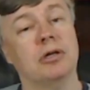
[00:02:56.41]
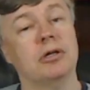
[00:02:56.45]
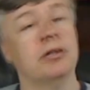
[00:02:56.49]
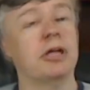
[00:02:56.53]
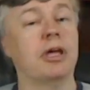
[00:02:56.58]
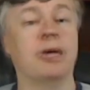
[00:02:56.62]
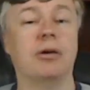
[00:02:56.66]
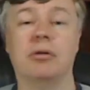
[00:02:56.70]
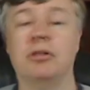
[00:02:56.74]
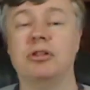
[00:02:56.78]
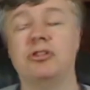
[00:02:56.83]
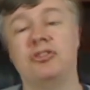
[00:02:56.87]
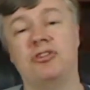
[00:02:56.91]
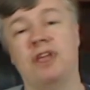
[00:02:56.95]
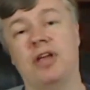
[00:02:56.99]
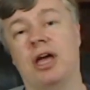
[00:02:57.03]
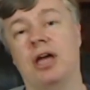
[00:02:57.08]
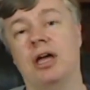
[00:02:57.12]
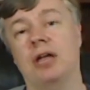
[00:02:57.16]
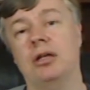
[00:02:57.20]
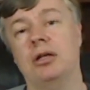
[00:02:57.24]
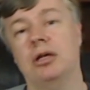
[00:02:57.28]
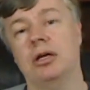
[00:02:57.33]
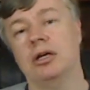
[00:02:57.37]
They are
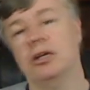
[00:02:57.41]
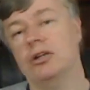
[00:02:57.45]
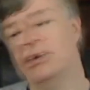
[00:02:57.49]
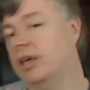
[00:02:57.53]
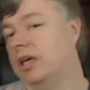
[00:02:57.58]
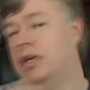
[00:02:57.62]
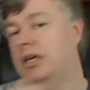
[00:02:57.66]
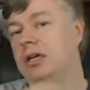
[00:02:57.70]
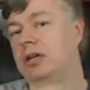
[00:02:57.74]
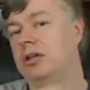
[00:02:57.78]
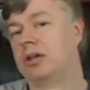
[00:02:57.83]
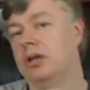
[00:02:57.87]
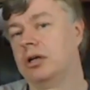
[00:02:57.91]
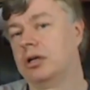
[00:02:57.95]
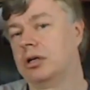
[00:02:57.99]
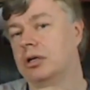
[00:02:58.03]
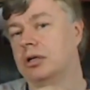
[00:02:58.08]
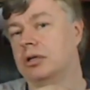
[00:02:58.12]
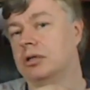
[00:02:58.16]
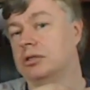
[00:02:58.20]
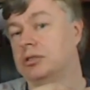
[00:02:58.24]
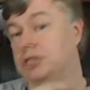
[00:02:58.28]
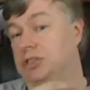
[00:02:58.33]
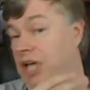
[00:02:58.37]
instead taking
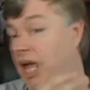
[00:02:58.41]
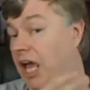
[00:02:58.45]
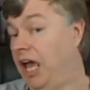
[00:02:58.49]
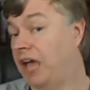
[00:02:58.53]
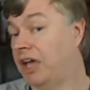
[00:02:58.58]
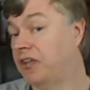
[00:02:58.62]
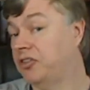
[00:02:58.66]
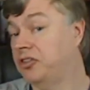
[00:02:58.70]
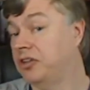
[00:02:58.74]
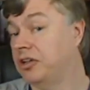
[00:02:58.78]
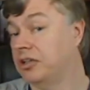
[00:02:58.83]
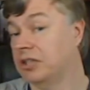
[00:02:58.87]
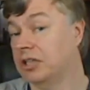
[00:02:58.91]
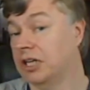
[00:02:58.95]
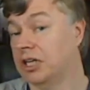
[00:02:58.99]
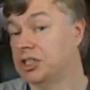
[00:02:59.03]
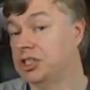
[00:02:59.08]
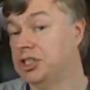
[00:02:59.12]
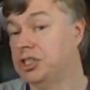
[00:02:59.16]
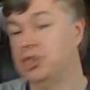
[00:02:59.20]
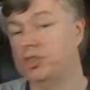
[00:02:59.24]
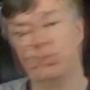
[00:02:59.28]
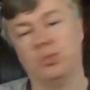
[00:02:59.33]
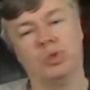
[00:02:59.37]
tax collections,